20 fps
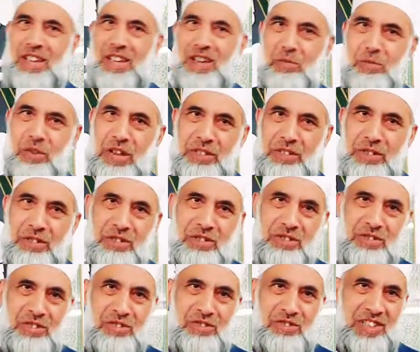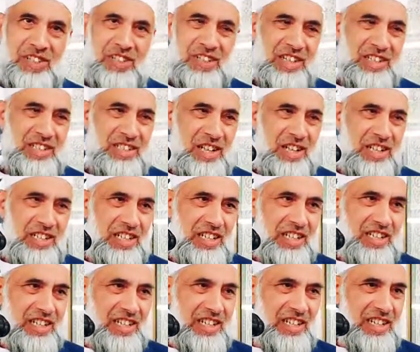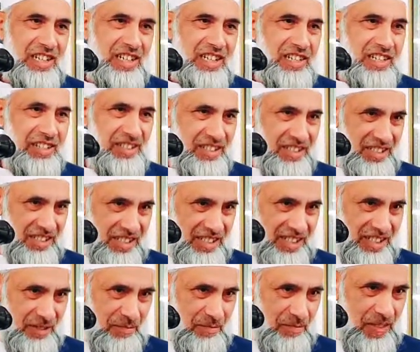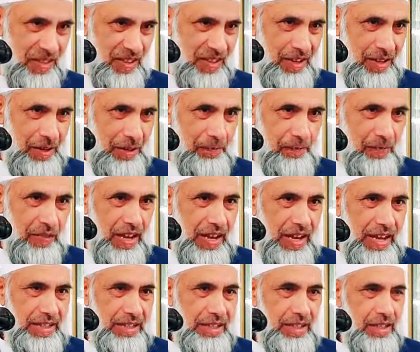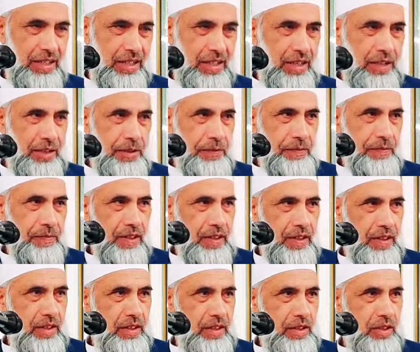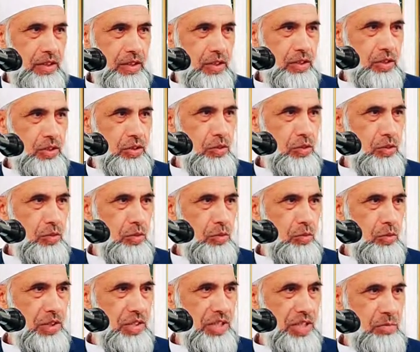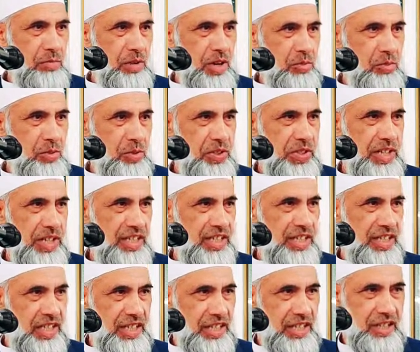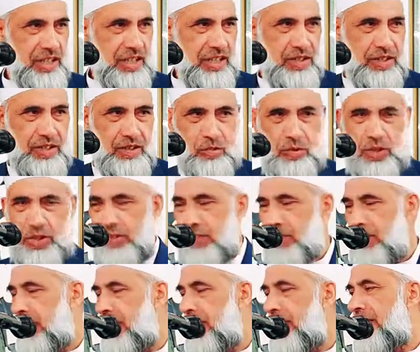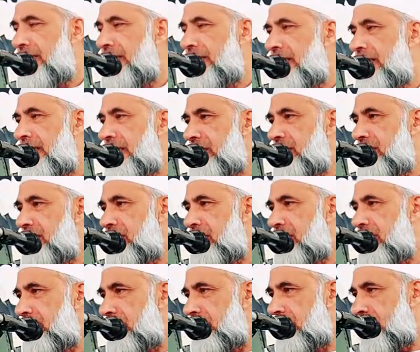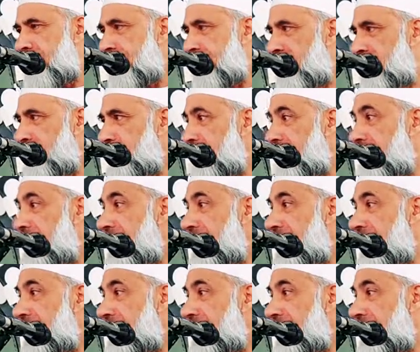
well-known sort of in legal system. And so what Imam Hussein did was, you know, Yazid was the